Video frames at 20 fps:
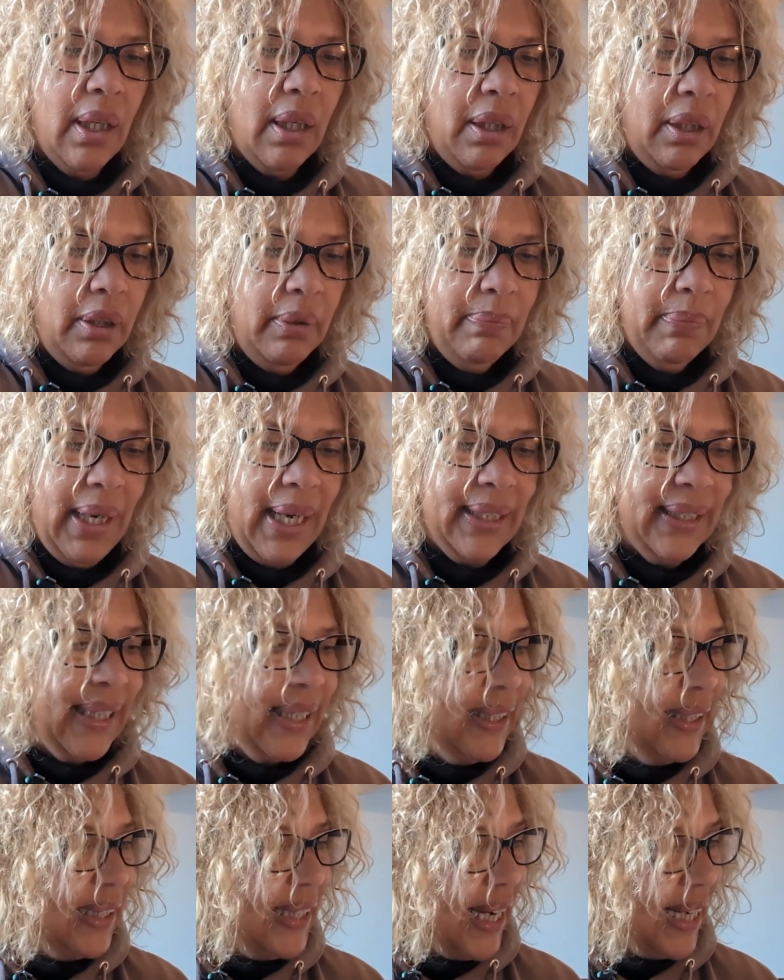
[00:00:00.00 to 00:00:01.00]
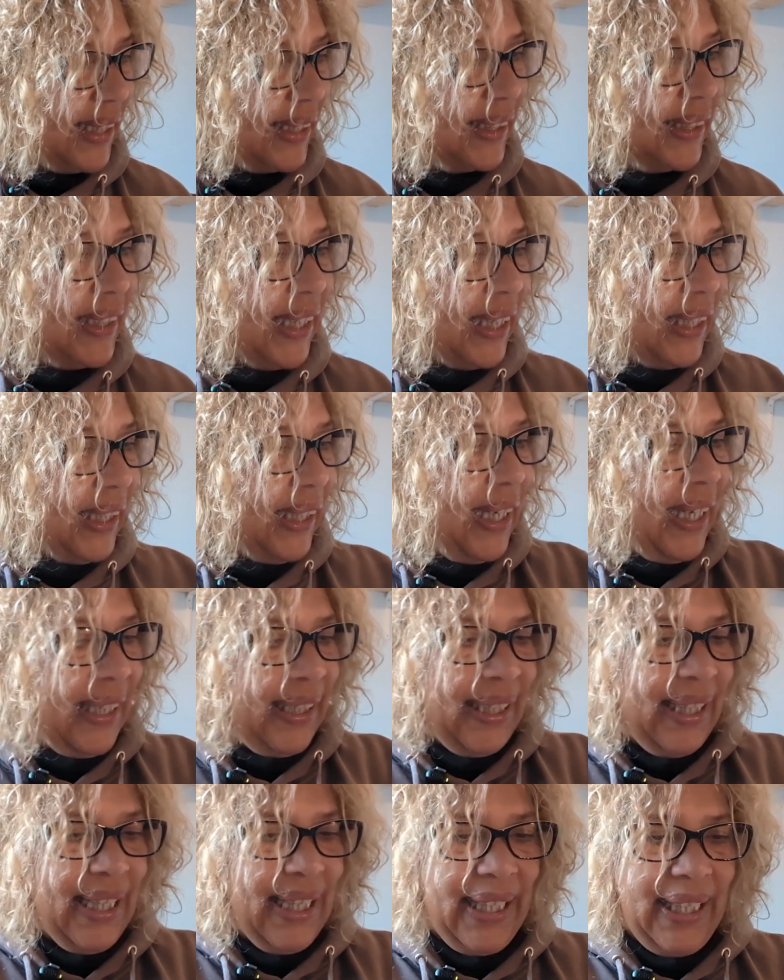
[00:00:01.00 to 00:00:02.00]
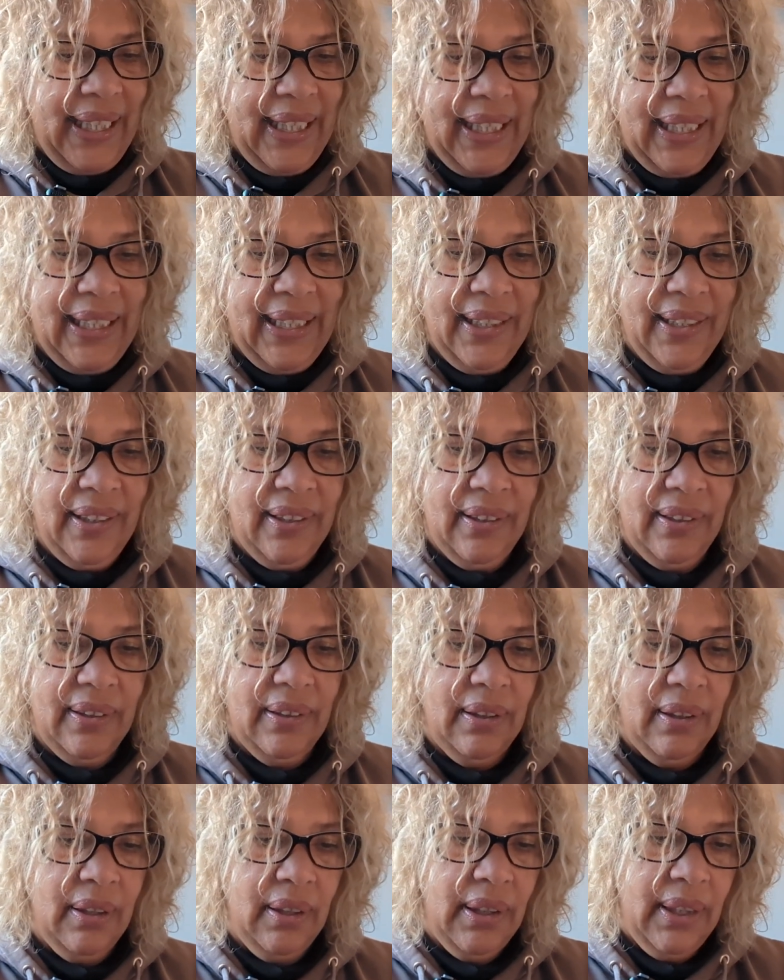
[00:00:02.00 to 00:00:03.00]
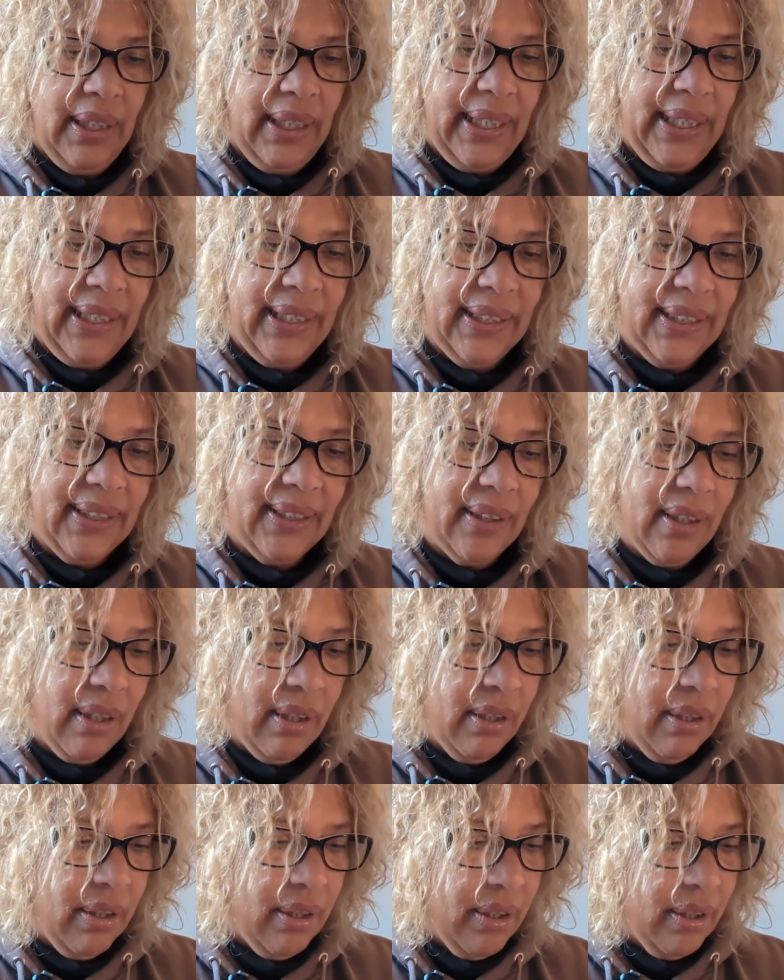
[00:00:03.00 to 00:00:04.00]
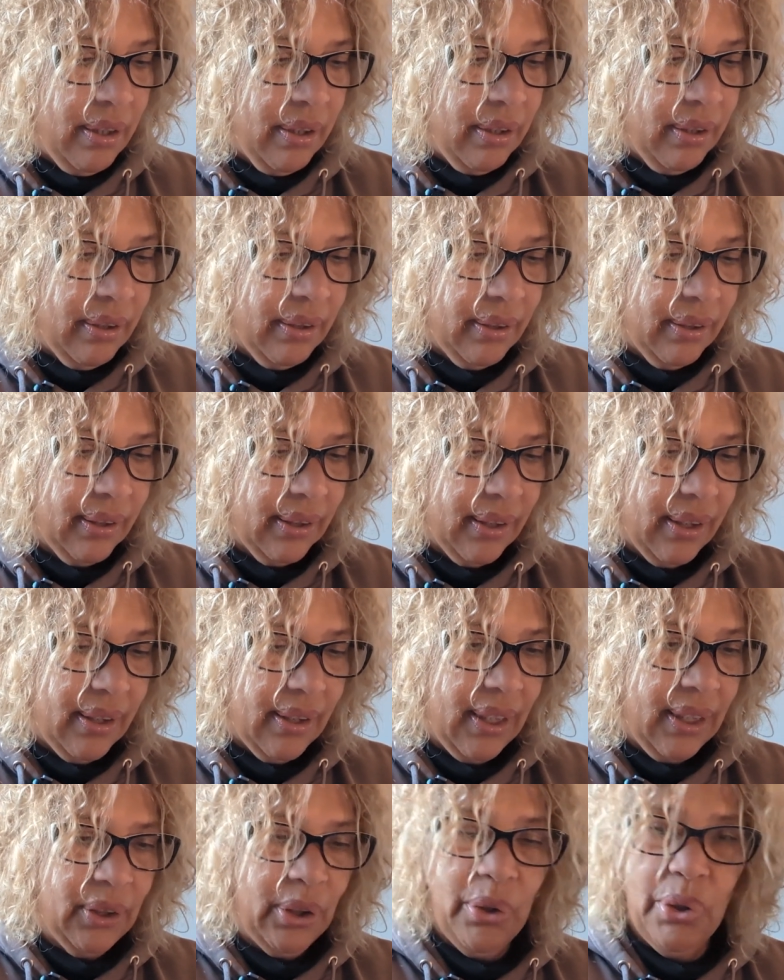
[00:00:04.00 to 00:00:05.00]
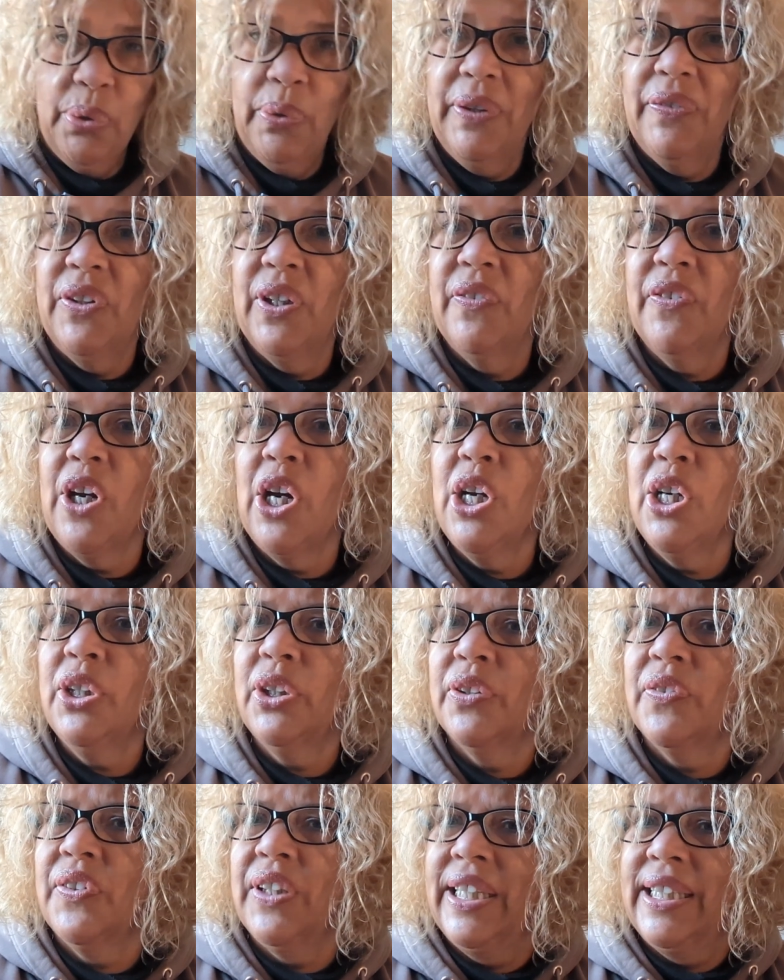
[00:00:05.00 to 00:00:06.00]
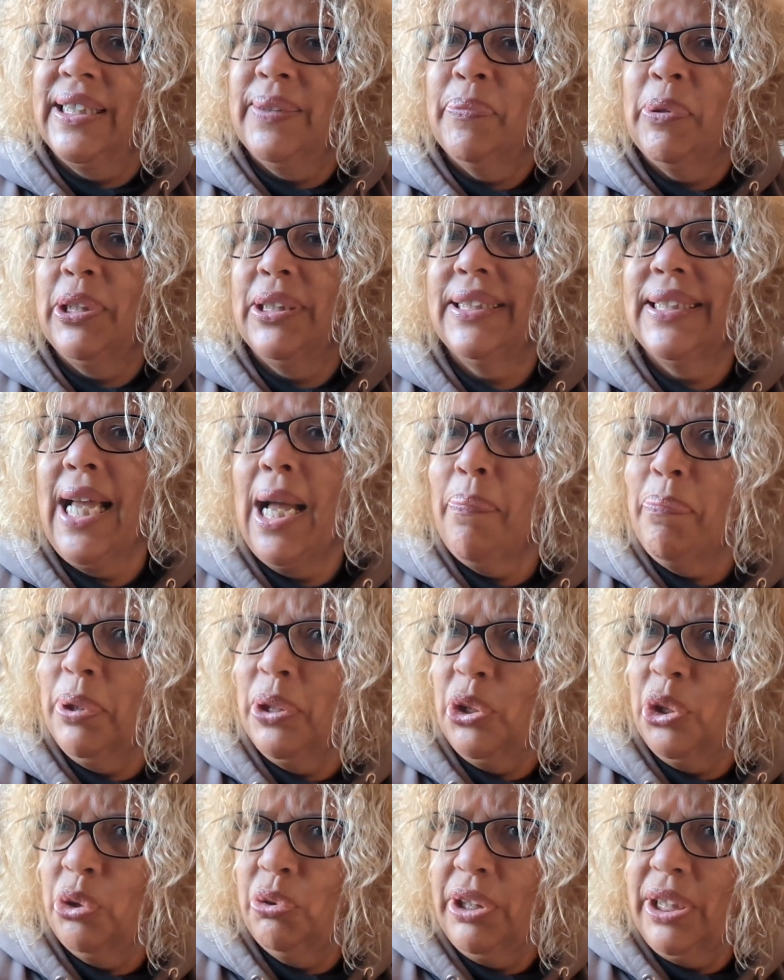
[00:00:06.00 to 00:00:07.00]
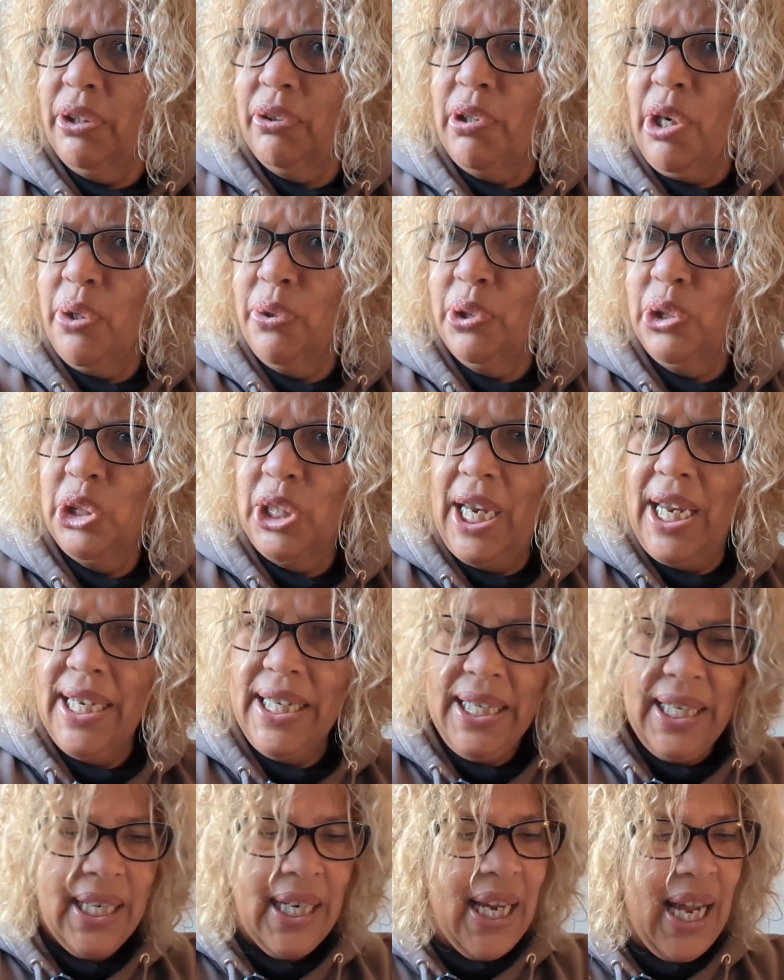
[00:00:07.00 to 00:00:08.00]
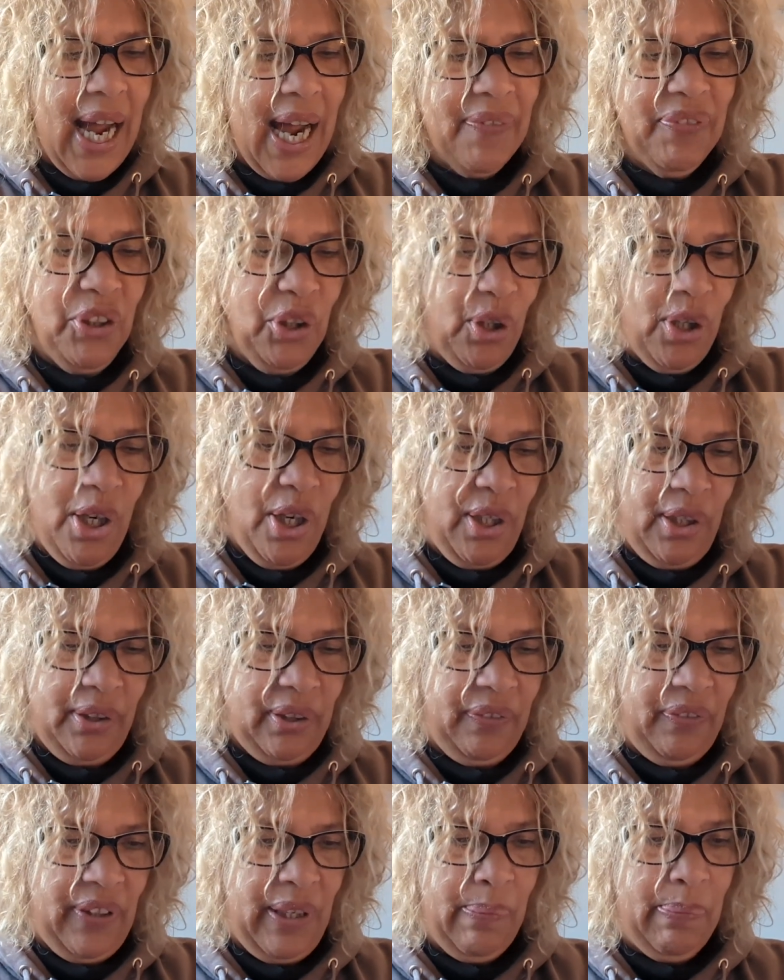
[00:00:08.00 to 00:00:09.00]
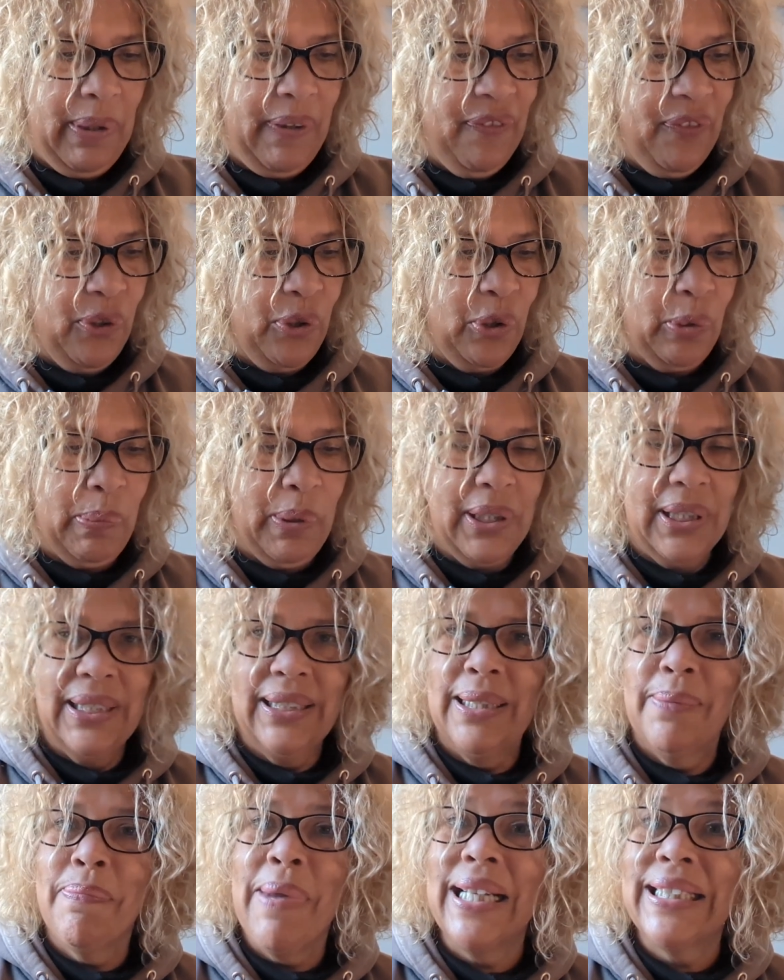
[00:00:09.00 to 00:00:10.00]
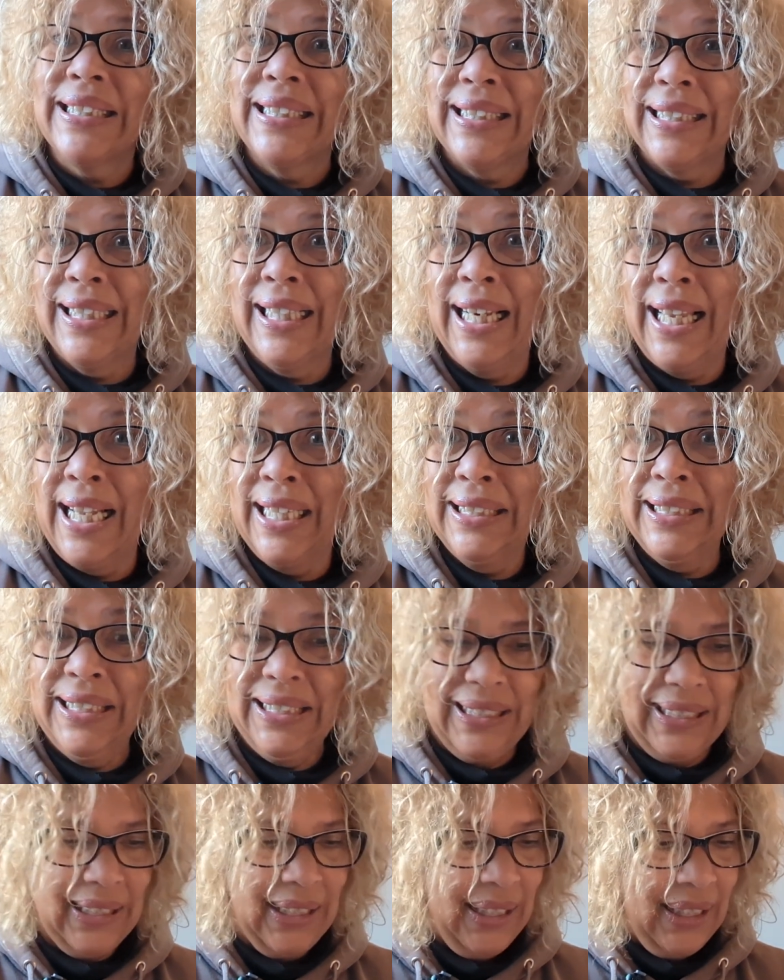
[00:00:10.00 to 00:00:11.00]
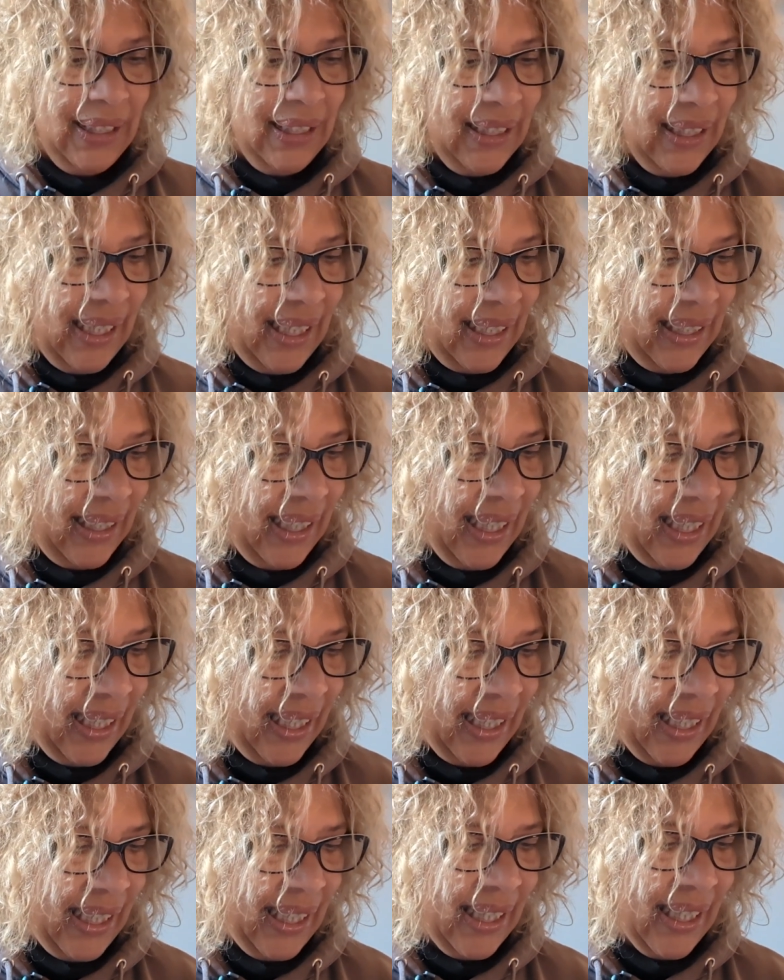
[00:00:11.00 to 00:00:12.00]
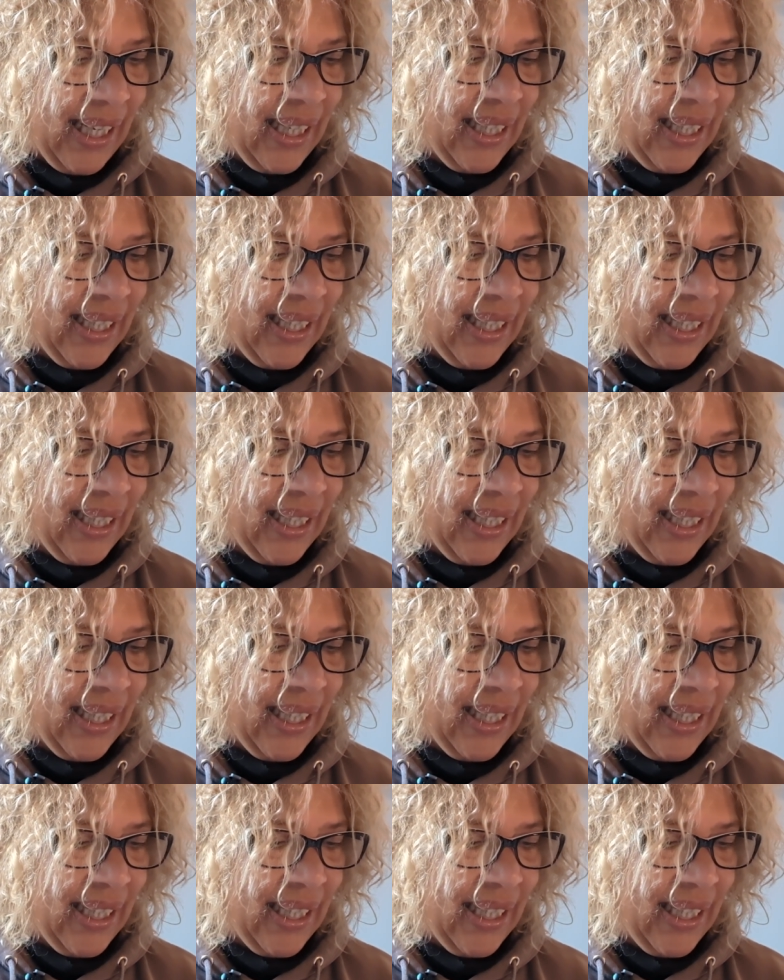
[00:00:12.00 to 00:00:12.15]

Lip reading: And then the next thing in here is I don't know if you've heard of this, but tapestry crochet. I've not heard of it before, but there's a masterclass in here.